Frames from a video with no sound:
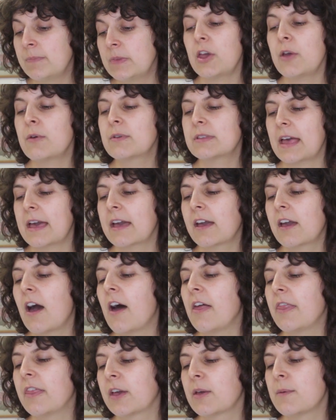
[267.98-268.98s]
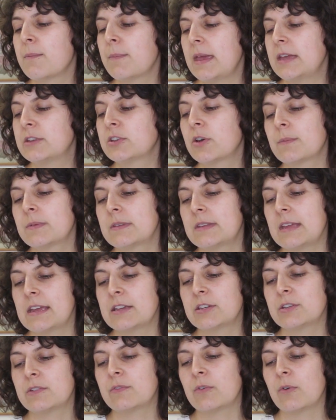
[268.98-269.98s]
yokes and cut that can be top
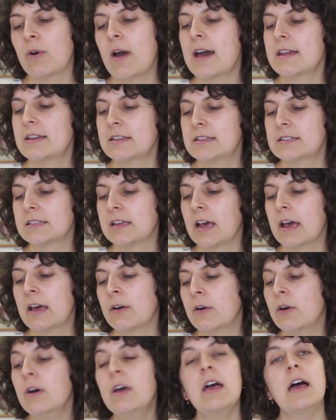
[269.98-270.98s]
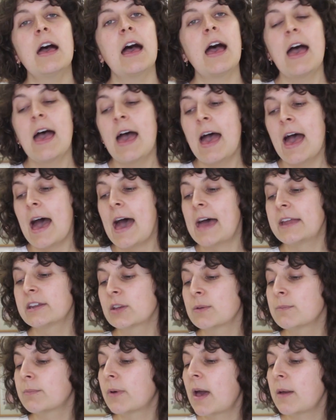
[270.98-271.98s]
stitched for added style, and
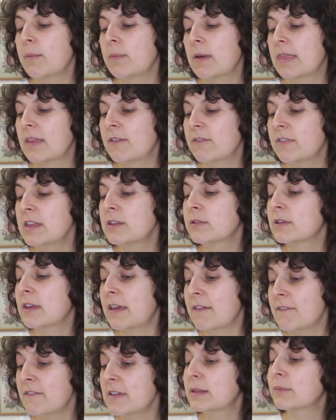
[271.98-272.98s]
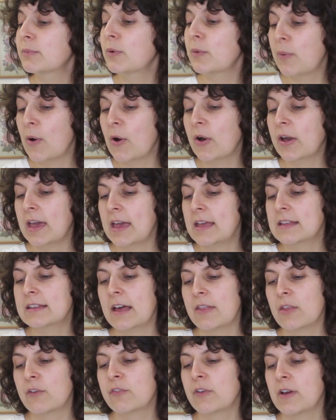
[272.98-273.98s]
combined with invisible pockets
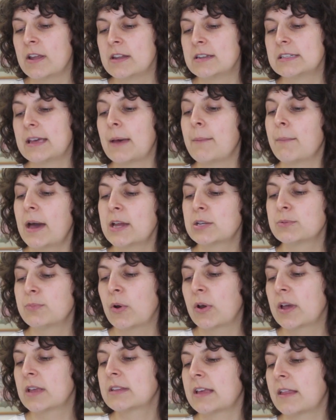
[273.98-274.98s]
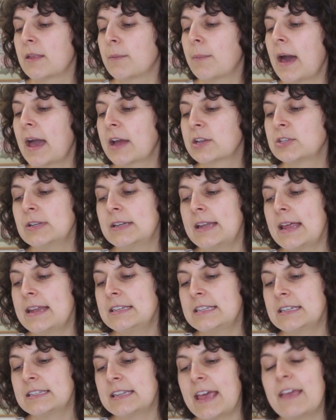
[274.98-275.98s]
at the front and patch pockets at the back to
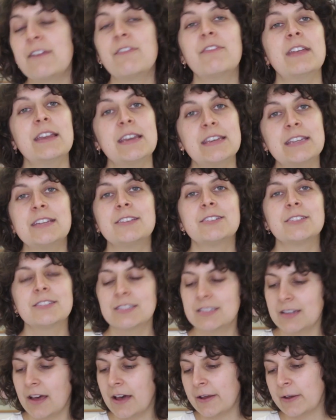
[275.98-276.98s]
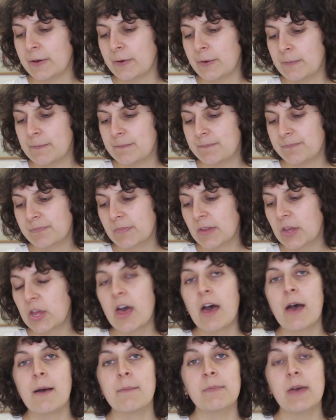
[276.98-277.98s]
lend it a vintage style.
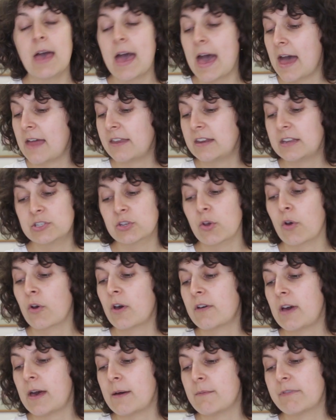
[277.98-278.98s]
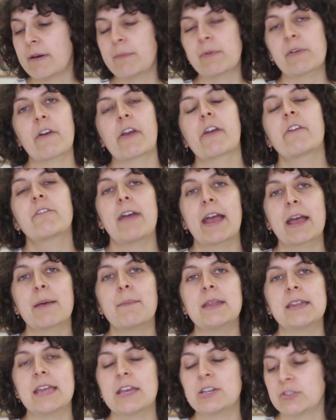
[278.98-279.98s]
And it's got fabric
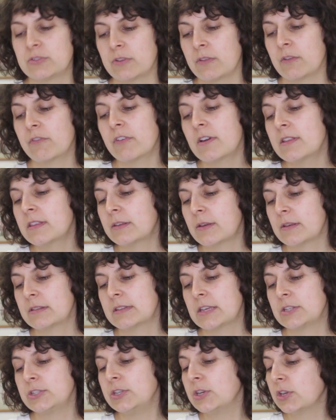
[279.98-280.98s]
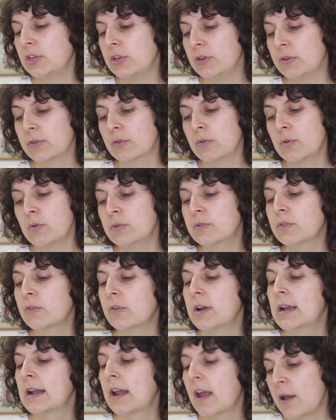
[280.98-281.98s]
recommendations on the front, so it says you can use
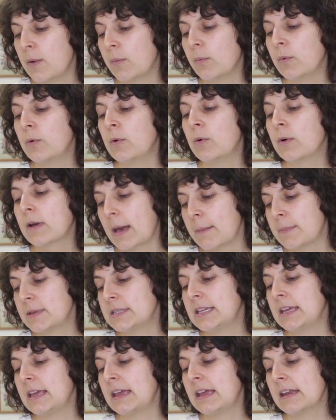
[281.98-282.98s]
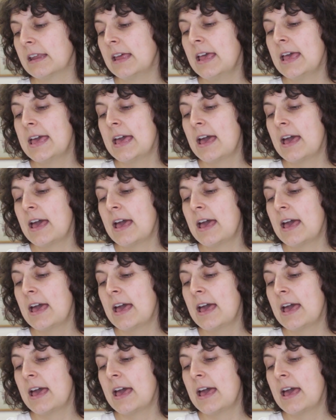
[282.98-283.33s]
corduroy, light wool, gabardine